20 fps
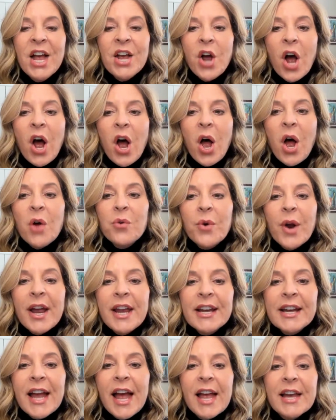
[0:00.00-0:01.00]
All right,
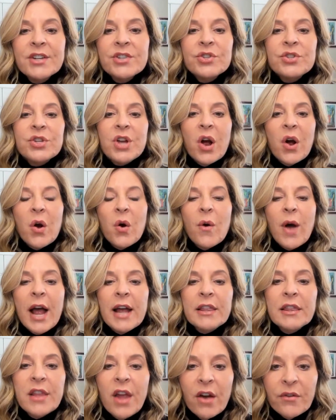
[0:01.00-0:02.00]
guys. So I'd
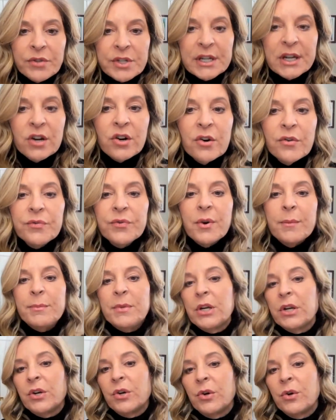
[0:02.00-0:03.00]
love to hear from
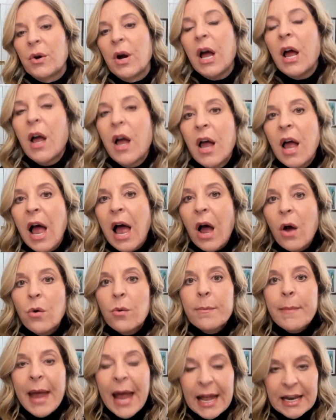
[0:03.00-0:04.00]
you. How
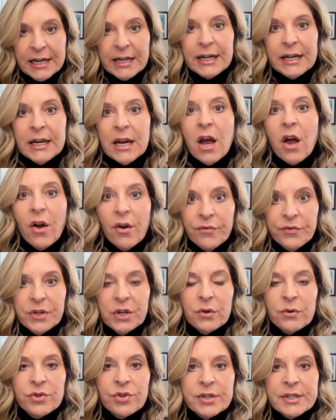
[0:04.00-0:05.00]
many of you,
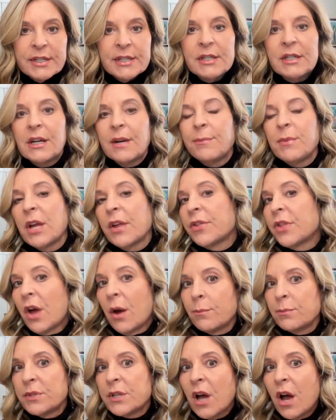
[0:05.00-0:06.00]
just give me a
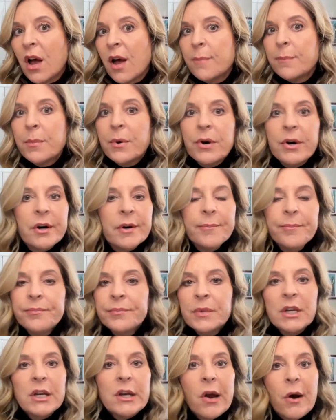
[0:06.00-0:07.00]
thumbs up or,
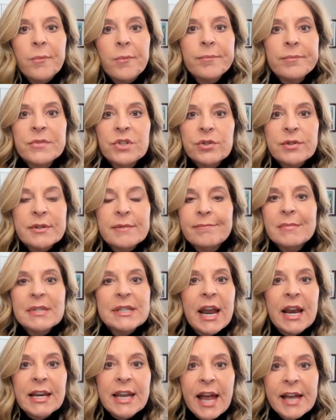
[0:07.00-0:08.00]
just
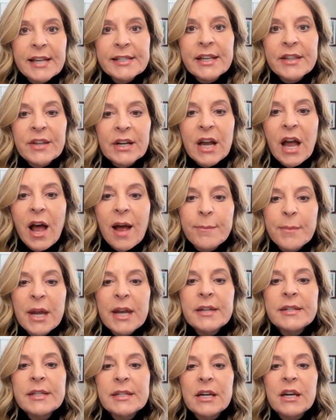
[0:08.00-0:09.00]
say yes in the
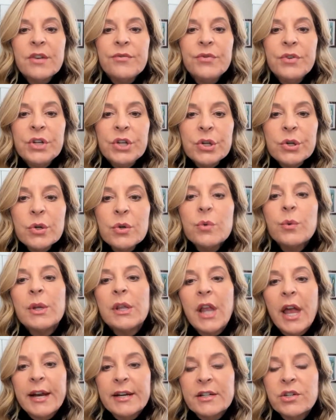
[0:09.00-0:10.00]
comments if you would
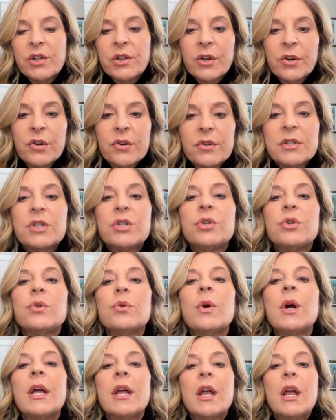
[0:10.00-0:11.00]
like to learn to
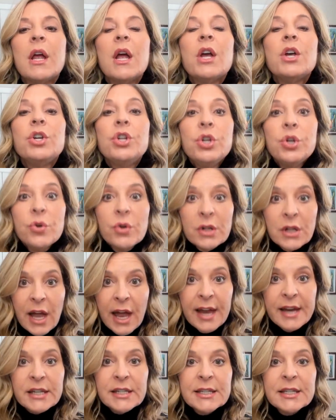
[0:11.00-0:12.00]

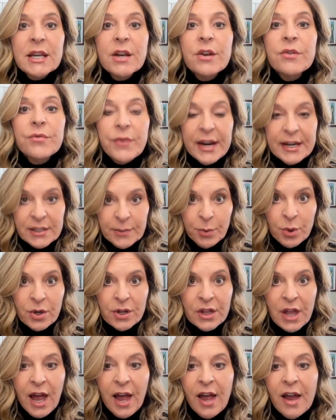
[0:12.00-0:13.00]
utilize Facebook
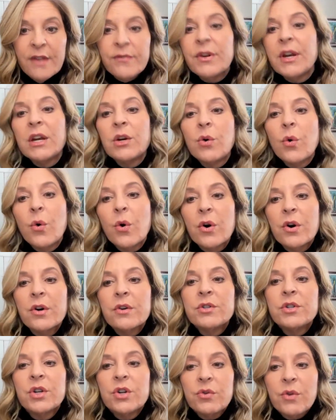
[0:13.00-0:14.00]
Live in order
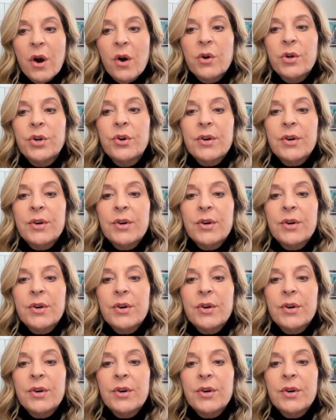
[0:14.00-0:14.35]
to grow your